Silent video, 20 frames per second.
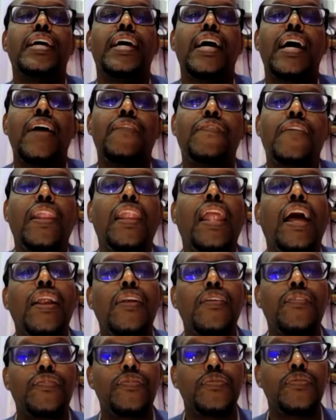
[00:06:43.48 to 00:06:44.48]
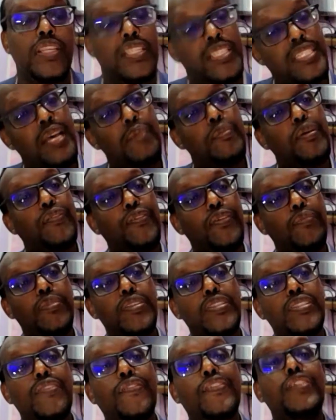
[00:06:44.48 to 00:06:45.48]
Have a lot of, it's coming from the
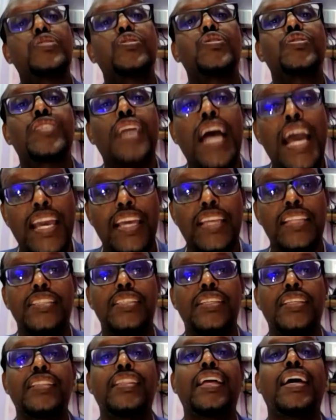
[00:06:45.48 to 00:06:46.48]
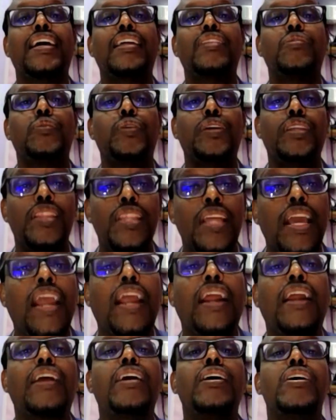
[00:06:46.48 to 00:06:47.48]
civil society that were
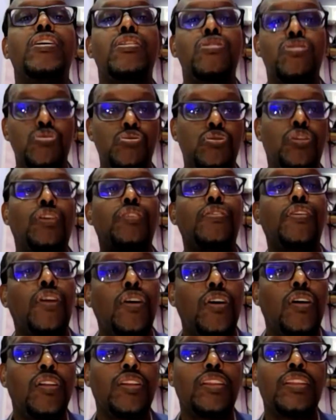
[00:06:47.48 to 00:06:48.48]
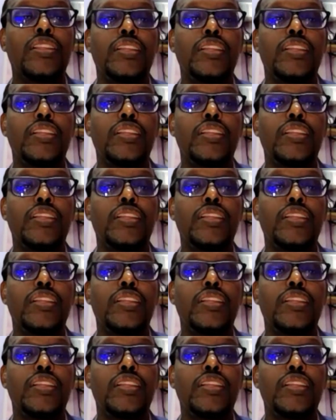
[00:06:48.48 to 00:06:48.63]
there throughout all